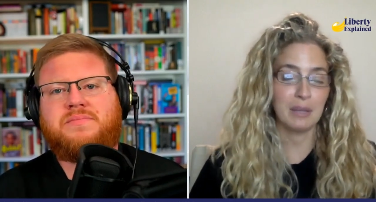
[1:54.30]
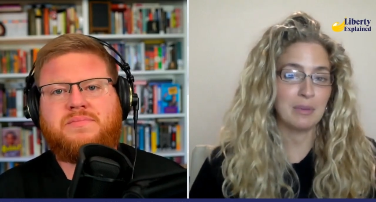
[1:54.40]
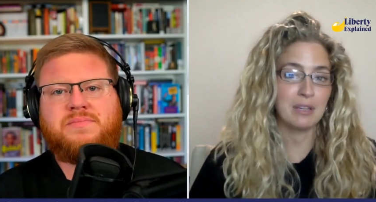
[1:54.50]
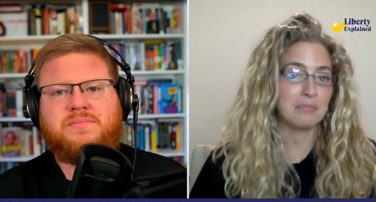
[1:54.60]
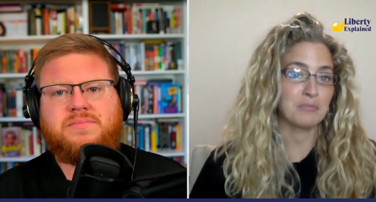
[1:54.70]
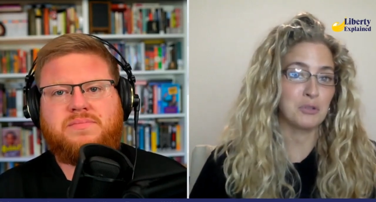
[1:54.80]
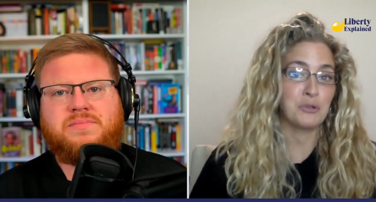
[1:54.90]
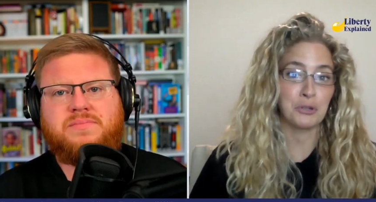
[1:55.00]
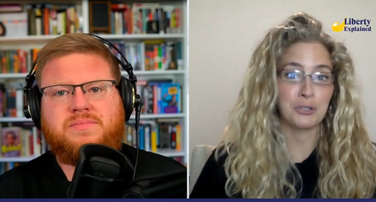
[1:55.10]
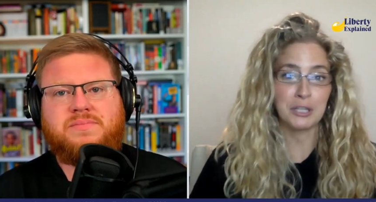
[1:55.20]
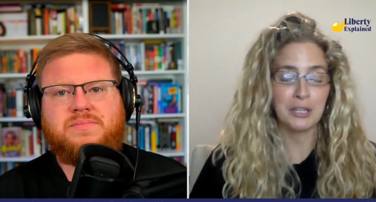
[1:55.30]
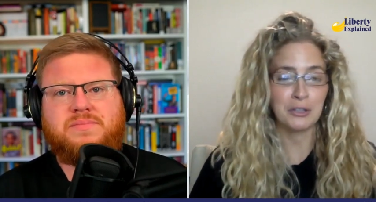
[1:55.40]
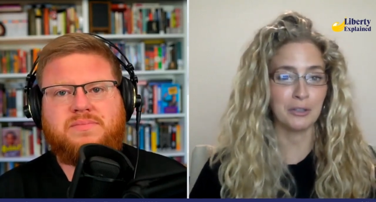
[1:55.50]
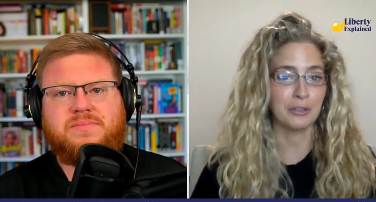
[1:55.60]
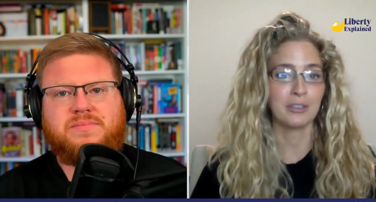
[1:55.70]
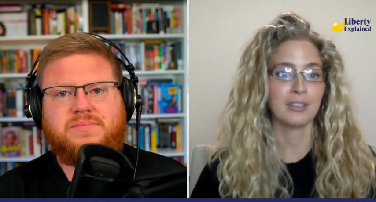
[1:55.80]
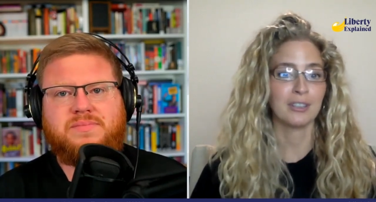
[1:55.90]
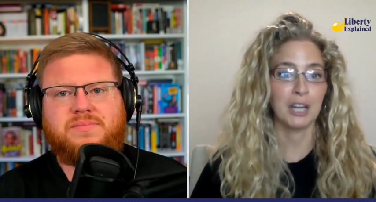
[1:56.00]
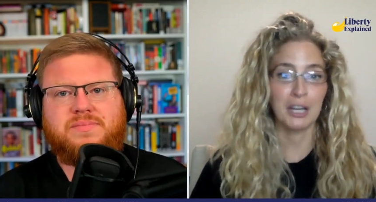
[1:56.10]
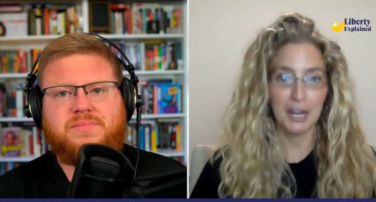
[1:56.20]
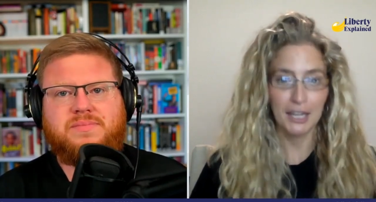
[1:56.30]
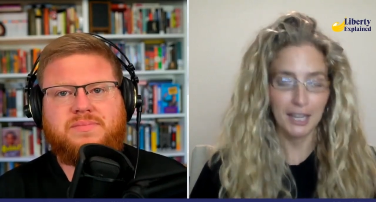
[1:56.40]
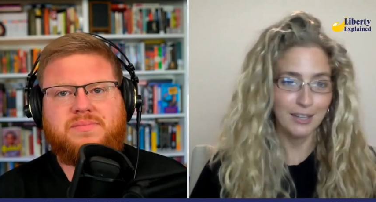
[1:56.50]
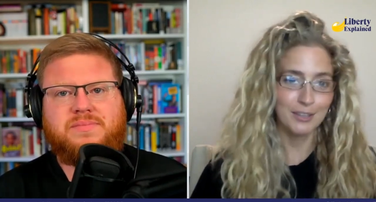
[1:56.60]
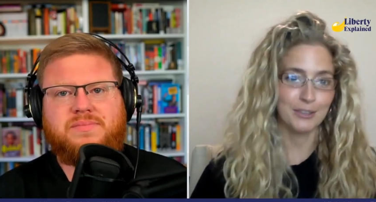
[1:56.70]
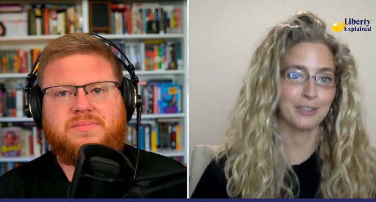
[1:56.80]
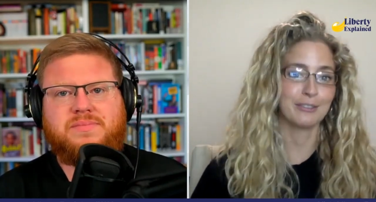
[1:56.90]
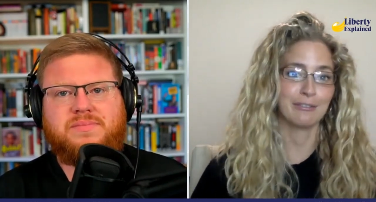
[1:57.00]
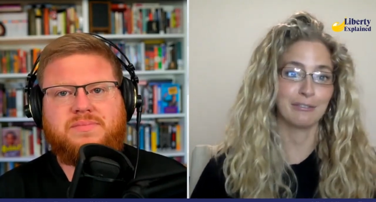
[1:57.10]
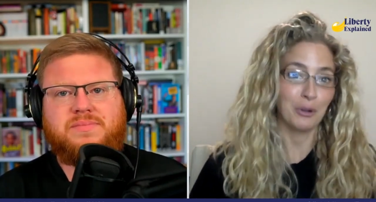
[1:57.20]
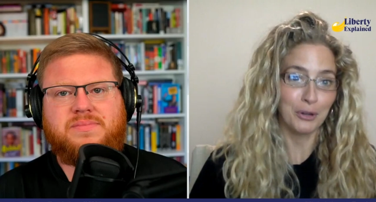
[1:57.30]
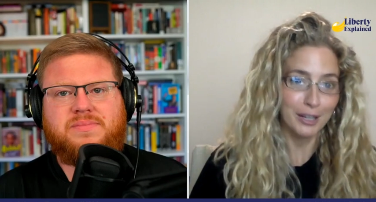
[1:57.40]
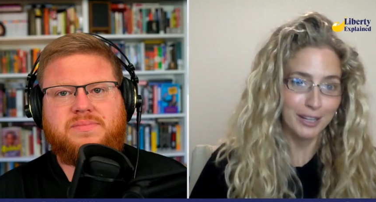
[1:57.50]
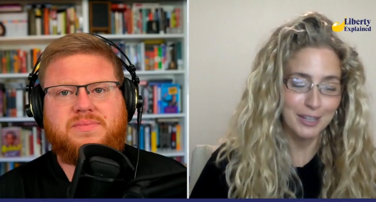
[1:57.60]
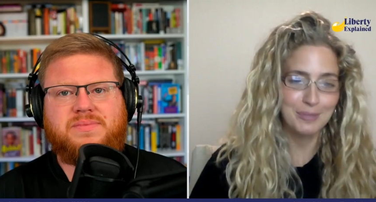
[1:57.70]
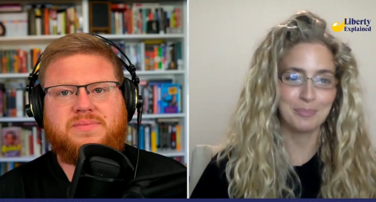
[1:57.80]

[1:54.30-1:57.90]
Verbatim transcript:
Speaker 1: maybe New Jersey or Connecticut or Florida,